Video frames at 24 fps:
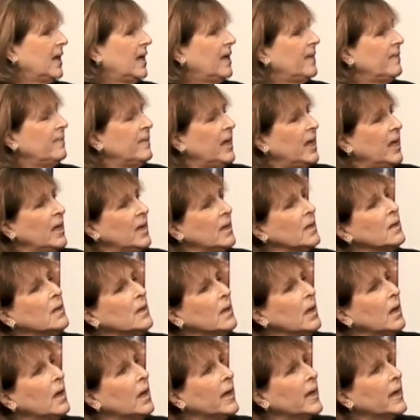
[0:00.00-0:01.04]
And then
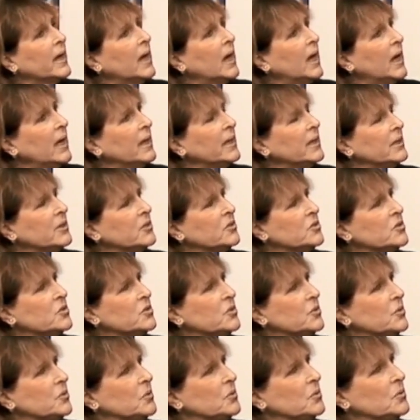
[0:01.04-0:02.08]
I got
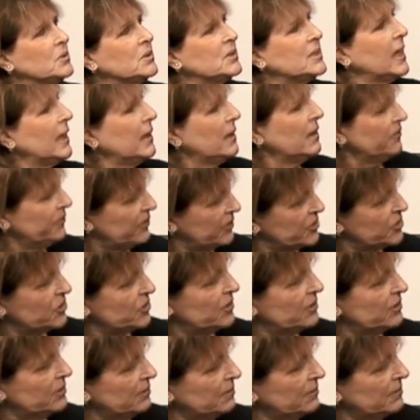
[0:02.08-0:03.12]
into
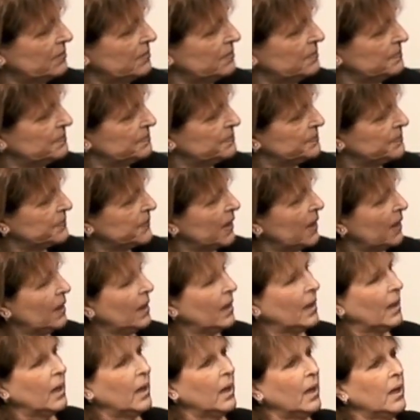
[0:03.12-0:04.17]
television,
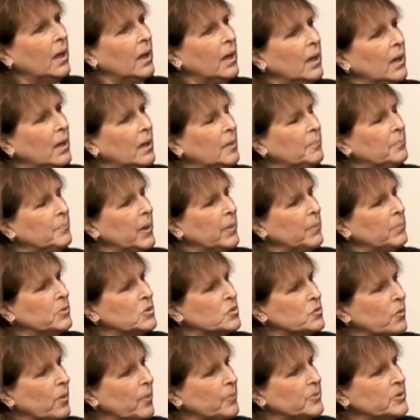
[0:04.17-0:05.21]
and
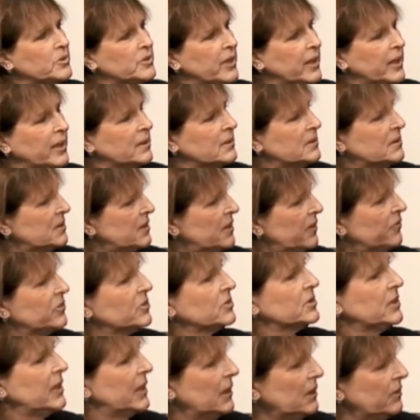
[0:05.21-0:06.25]
was representing several
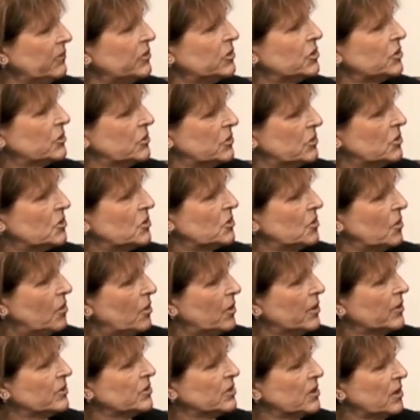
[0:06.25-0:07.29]
television
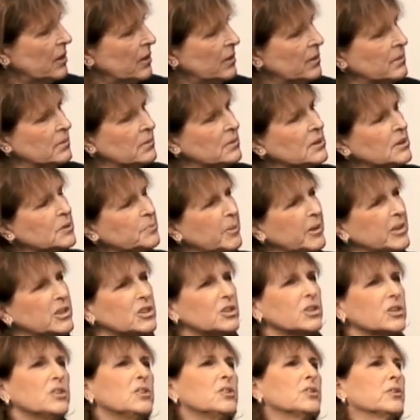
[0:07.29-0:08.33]
stars
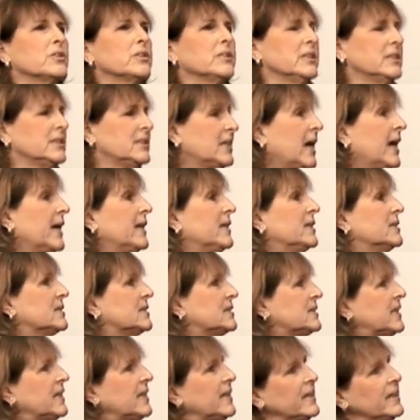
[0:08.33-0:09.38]
especially during the
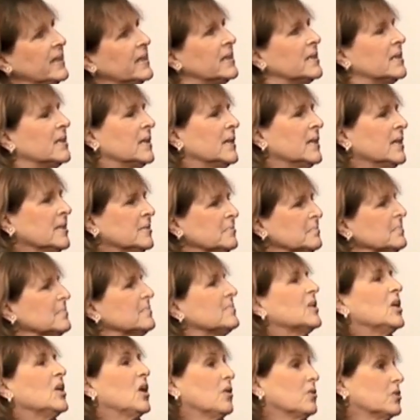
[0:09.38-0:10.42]
Dynasty, and
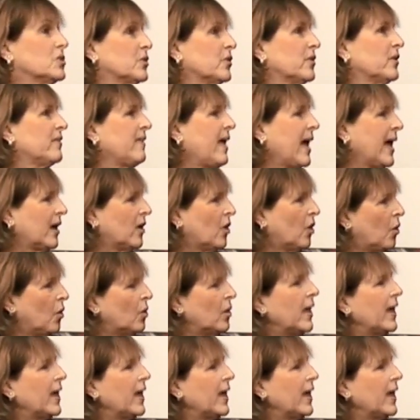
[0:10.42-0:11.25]
during that whole